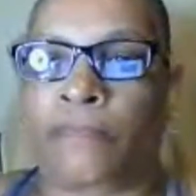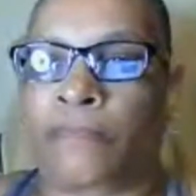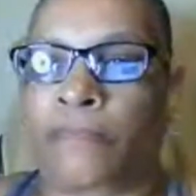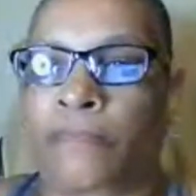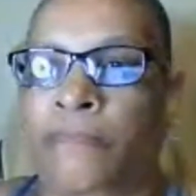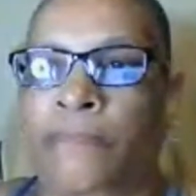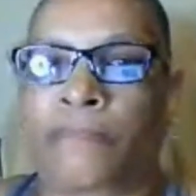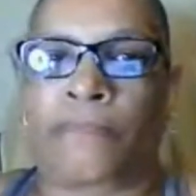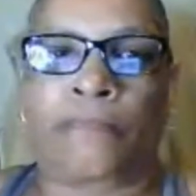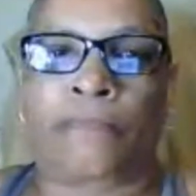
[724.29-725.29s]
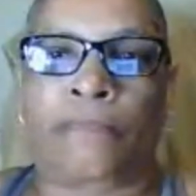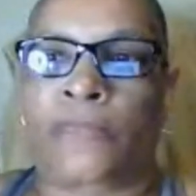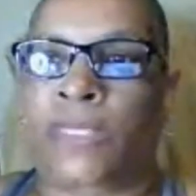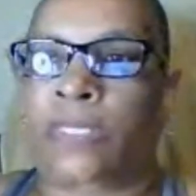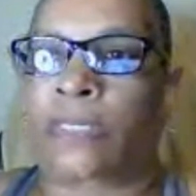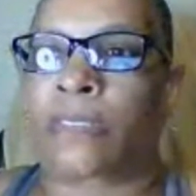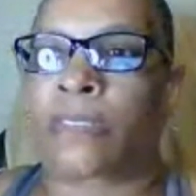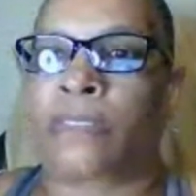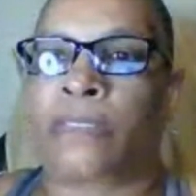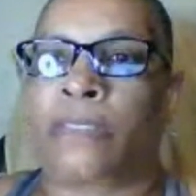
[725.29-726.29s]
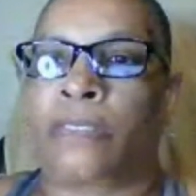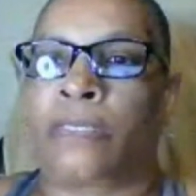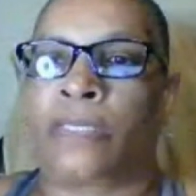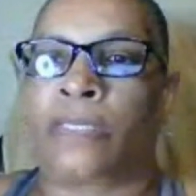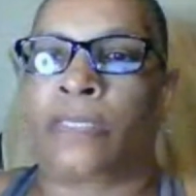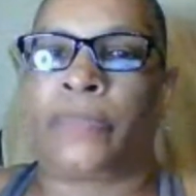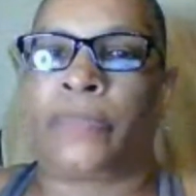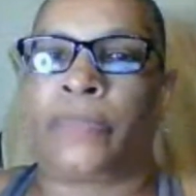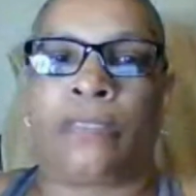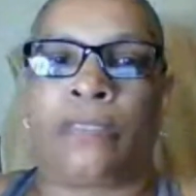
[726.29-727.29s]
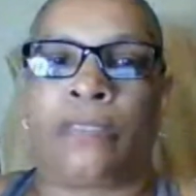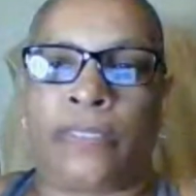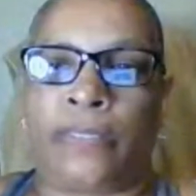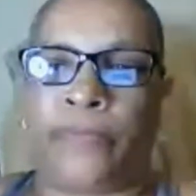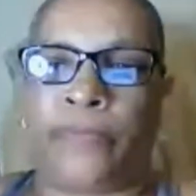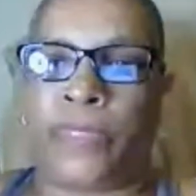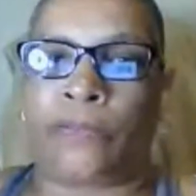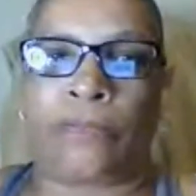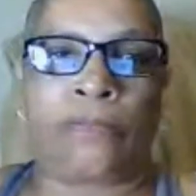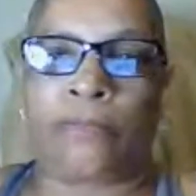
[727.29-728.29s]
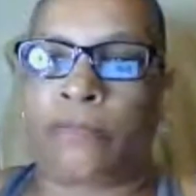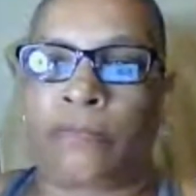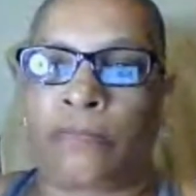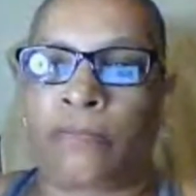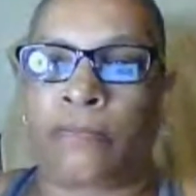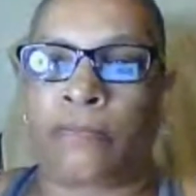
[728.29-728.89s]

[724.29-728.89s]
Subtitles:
Let me know. Let me know. You can't. You can't hear me.